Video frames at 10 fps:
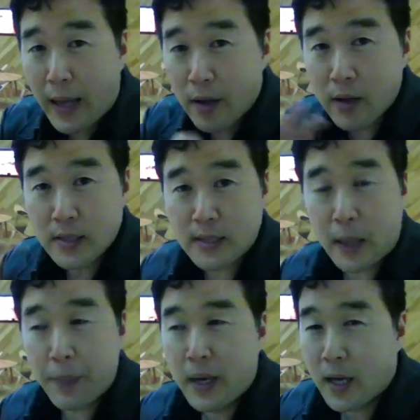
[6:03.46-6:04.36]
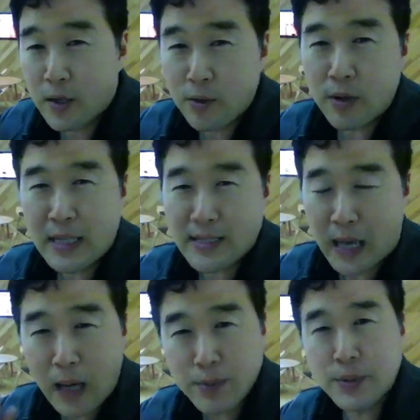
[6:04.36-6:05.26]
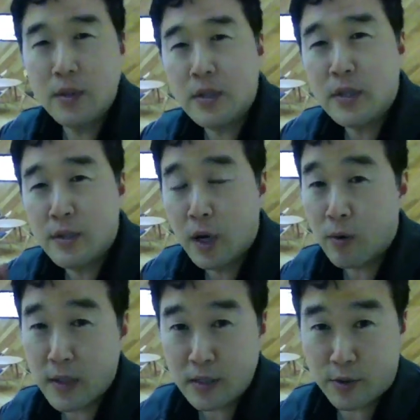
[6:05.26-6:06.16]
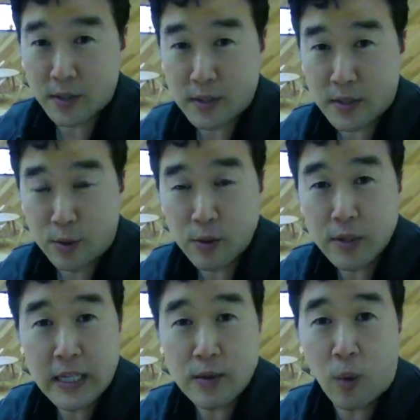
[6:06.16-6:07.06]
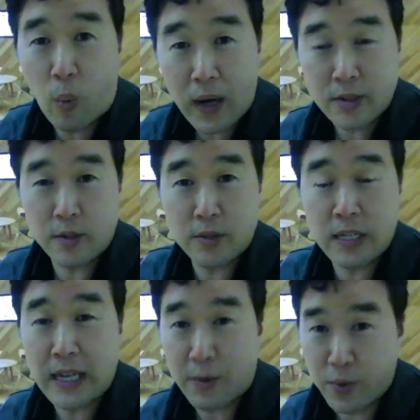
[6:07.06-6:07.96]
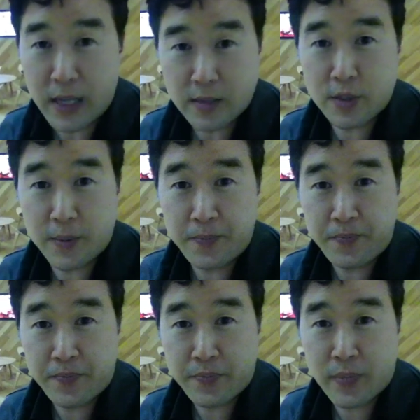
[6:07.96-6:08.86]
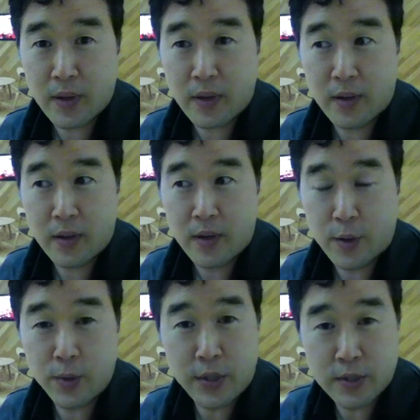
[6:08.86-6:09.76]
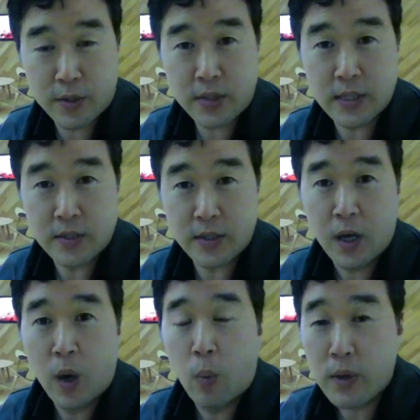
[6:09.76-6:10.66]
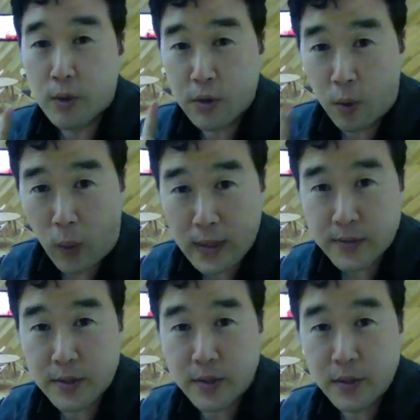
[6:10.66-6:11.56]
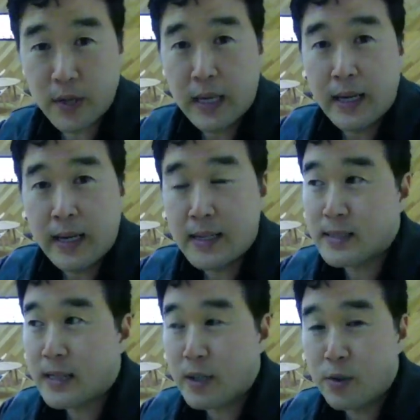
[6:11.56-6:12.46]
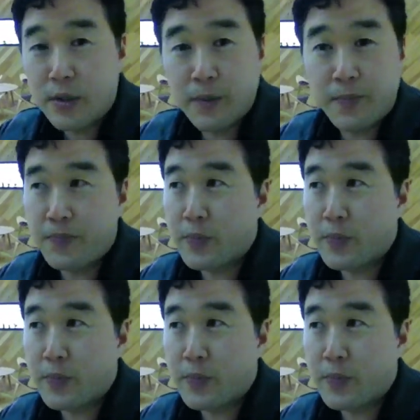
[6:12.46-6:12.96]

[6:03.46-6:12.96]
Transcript: add all this up, and Google has absolutely no interest. Google doesn't want you to get rich through their search engine. What Google wants to do is get you to